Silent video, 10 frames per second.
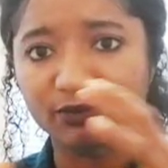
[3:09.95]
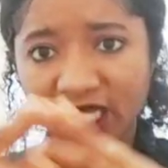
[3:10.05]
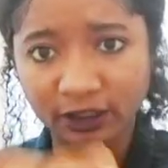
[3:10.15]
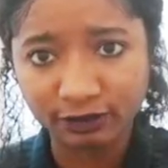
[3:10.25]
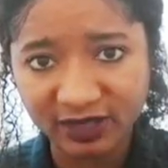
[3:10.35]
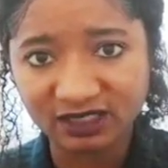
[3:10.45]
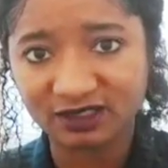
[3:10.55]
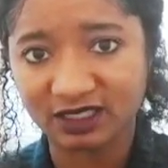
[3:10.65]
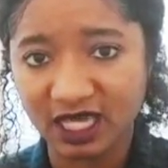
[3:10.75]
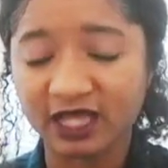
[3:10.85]

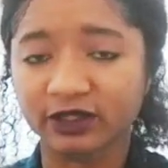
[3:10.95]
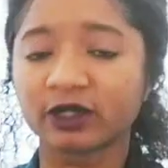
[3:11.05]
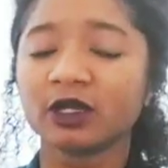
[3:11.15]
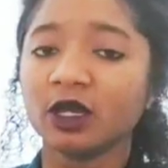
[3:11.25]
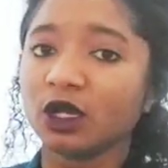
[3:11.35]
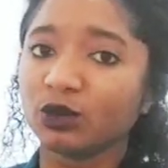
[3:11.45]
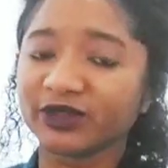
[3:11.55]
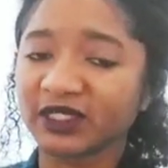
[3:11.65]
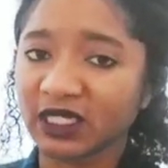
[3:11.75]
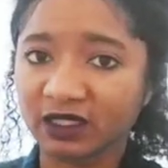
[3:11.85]
intermixed together
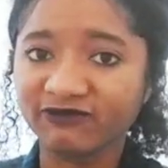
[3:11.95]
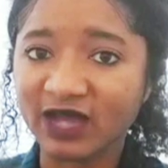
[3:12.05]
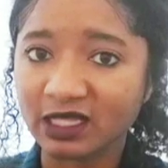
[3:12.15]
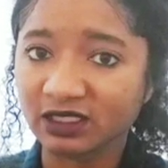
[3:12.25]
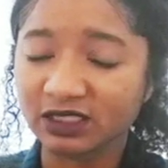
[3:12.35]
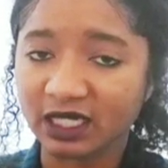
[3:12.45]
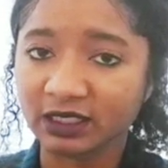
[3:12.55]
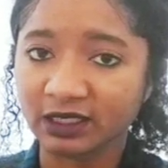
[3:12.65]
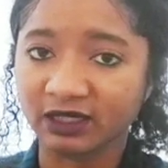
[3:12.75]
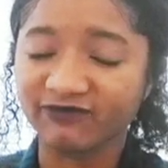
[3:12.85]
with an
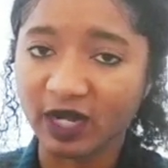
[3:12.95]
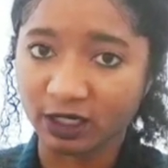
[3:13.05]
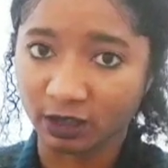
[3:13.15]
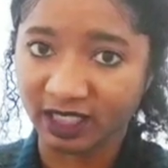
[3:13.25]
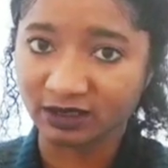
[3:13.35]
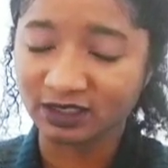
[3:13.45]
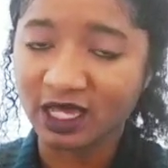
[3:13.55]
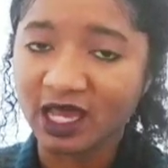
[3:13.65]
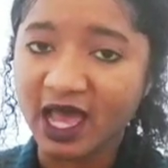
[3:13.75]
invalidating environment